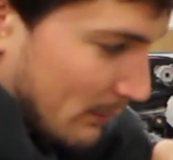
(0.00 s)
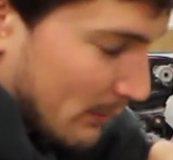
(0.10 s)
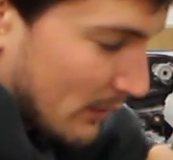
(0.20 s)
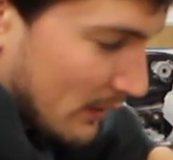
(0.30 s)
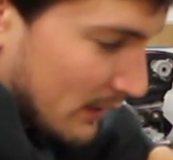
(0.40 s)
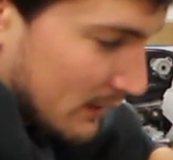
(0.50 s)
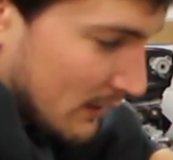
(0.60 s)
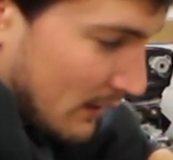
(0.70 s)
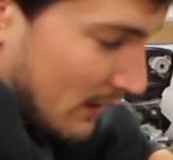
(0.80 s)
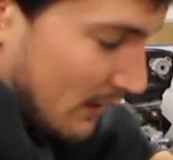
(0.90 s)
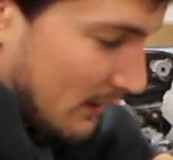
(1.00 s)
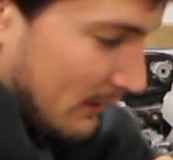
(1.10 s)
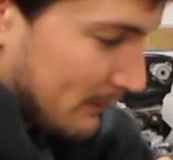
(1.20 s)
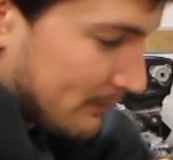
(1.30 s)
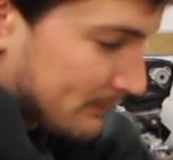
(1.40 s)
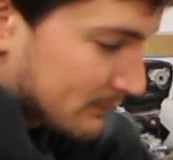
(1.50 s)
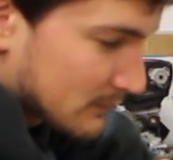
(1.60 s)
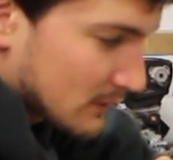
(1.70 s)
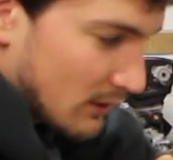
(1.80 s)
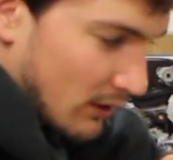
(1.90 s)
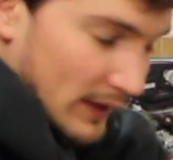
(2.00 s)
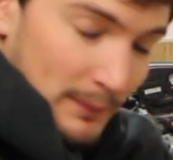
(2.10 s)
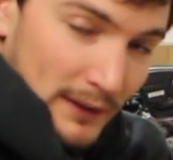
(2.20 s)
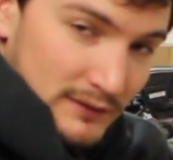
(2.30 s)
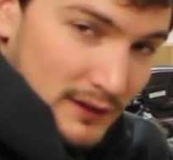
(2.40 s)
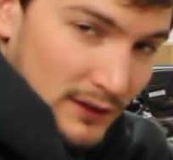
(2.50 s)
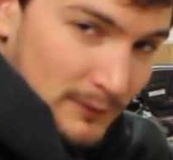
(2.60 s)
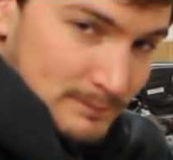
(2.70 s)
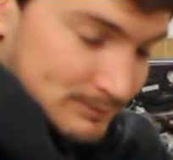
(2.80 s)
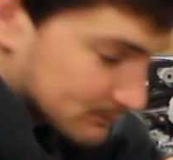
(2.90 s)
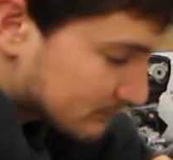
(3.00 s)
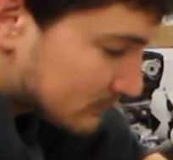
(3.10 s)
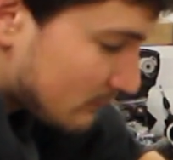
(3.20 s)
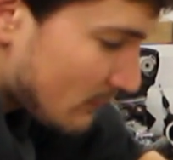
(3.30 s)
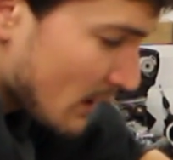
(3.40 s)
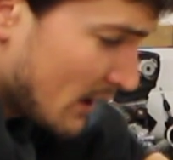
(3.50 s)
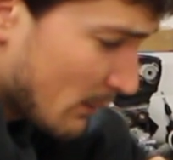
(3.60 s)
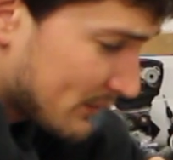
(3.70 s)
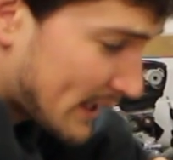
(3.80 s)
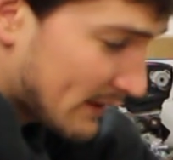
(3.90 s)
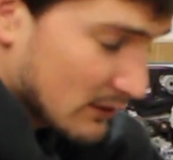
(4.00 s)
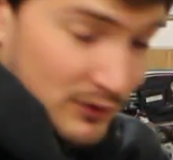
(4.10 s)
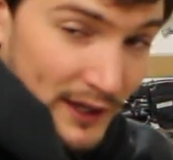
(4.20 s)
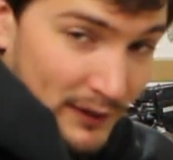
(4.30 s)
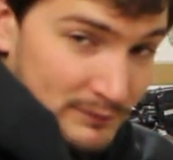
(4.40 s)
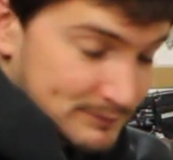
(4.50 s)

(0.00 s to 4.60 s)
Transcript: we'll put all that back together. And then we'll tighten those down.